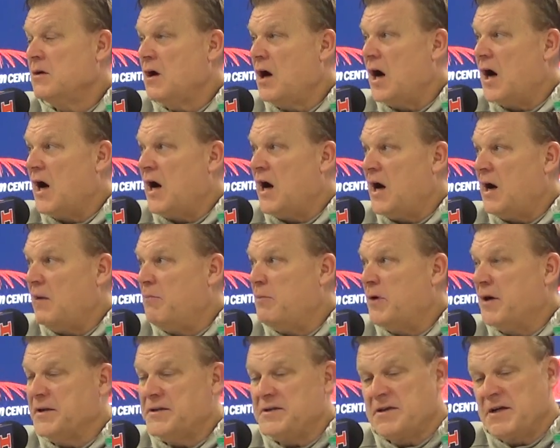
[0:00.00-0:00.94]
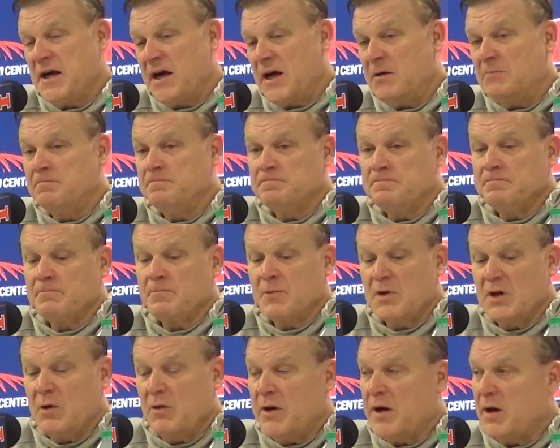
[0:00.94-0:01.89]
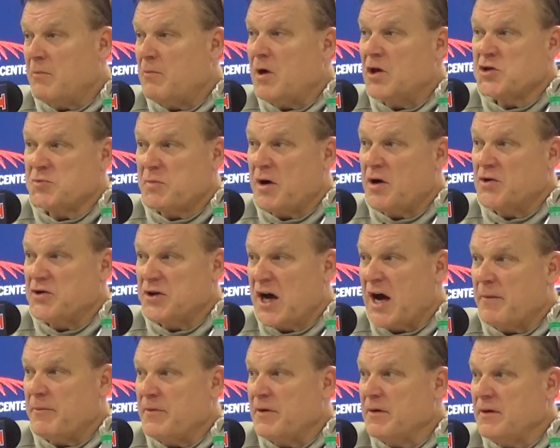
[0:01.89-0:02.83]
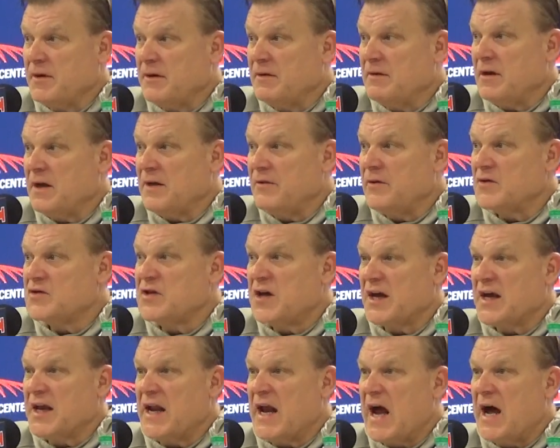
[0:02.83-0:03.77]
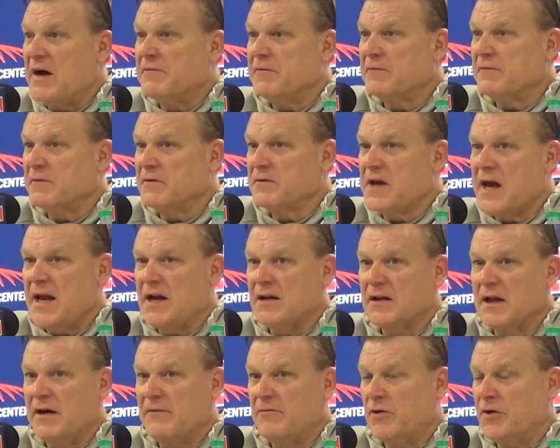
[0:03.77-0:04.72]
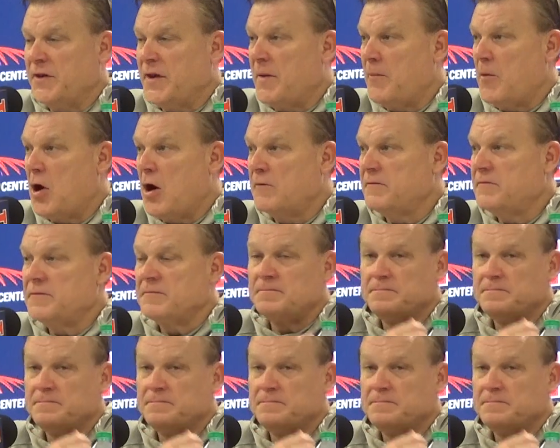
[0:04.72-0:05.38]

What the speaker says: but you know, we did a much better job in the second half of kind of leveling them off.